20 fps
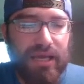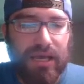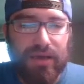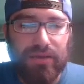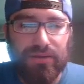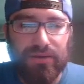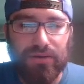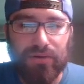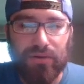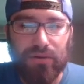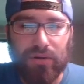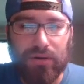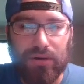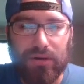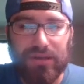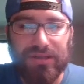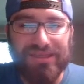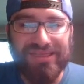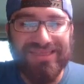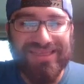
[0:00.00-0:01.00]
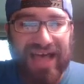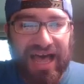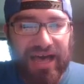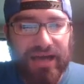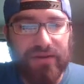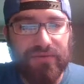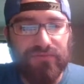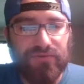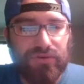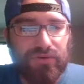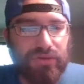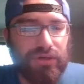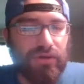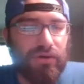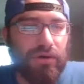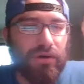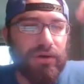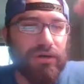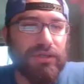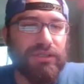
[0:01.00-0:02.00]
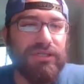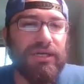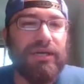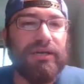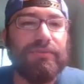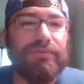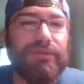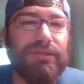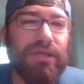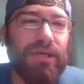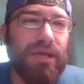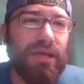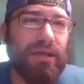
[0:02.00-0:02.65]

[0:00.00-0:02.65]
There are a lot of Yu-Gi-Oh! Archetypes